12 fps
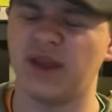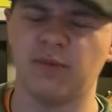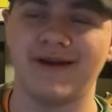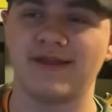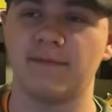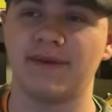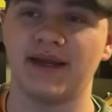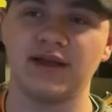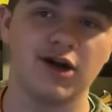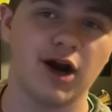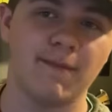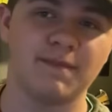whether it be in
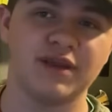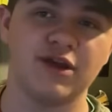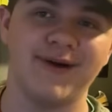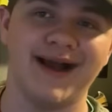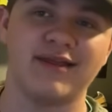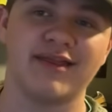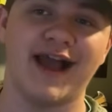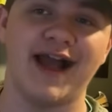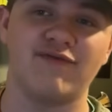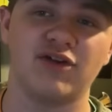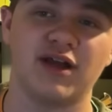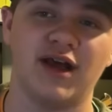Europe, the US,
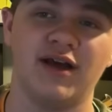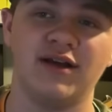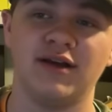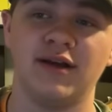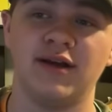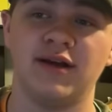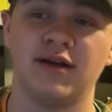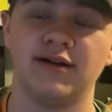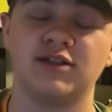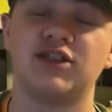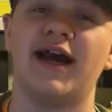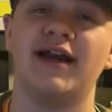Africa,
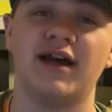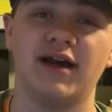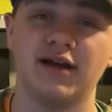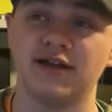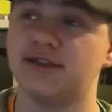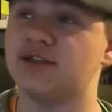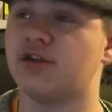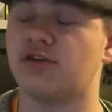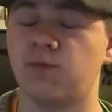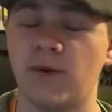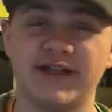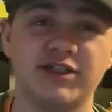China, to just
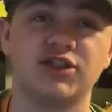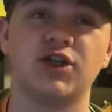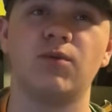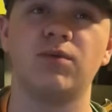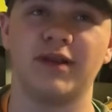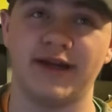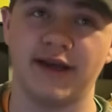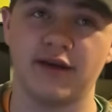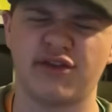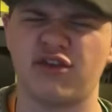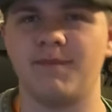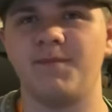switch to
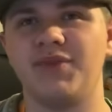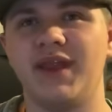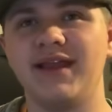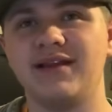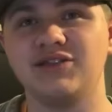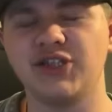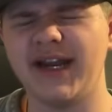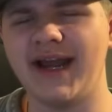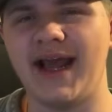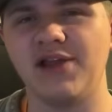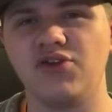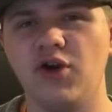Linux. Like, China
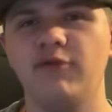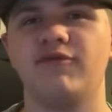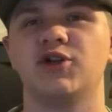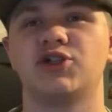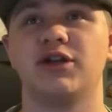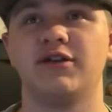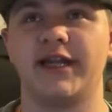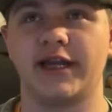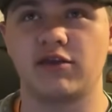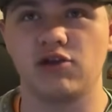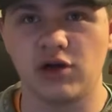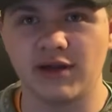has their own version of
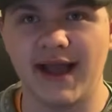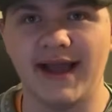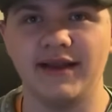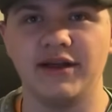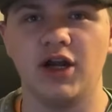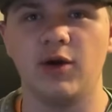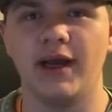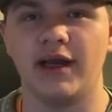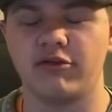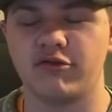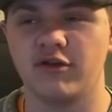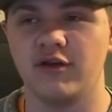Linux called Kylin
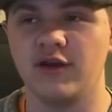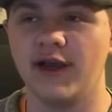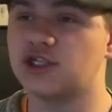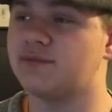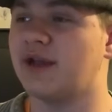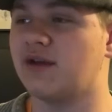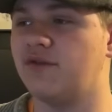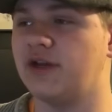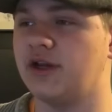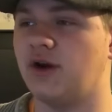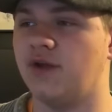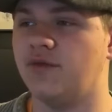OS. I should make a
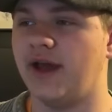video on